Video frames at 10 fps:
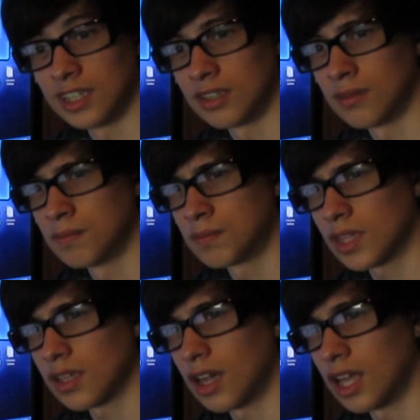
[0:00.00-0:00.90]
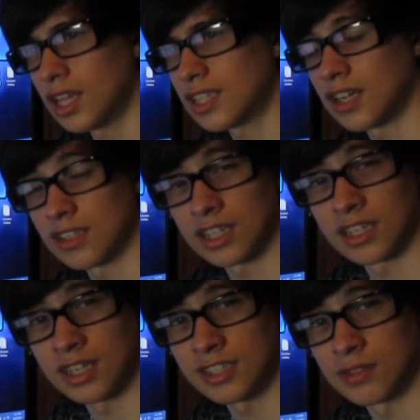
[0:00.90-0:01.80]
I think Talladega
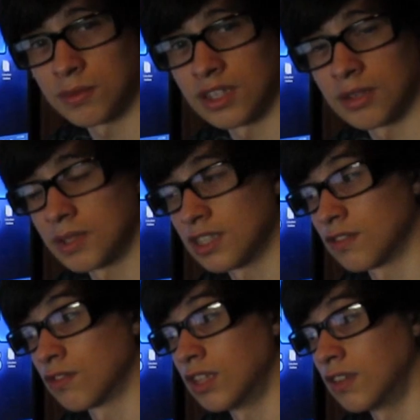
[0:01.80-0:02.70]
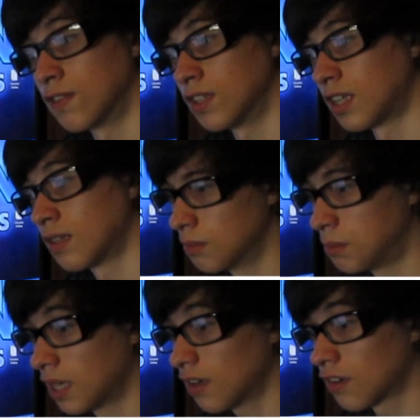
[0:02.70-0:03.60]
Nights is one of them because it's really funny.
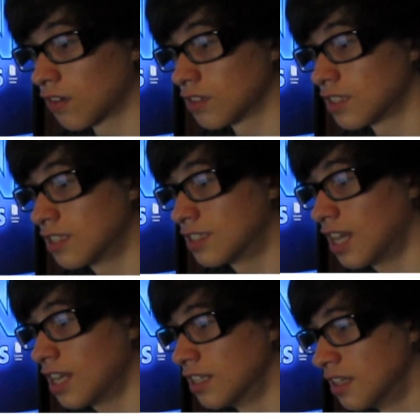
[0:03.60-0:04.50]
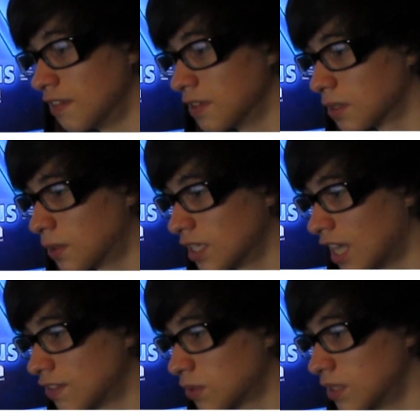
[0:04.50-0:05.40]
Bear Girl says, Zen, if you're going to
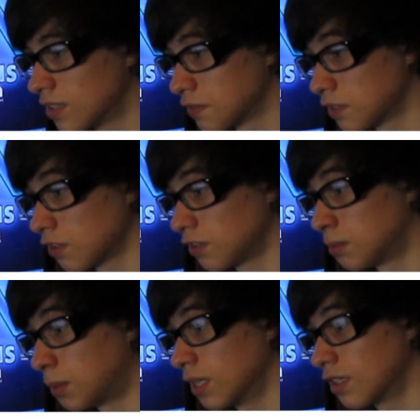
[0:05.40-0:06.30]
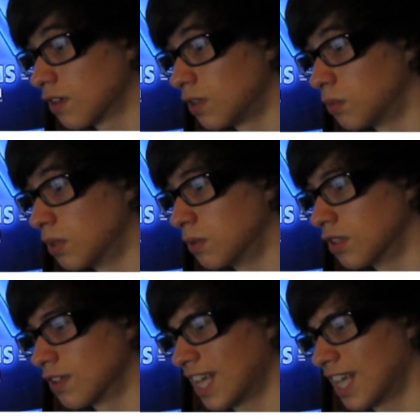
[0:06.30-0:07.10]
have twins, fraternal boy and girl, what would their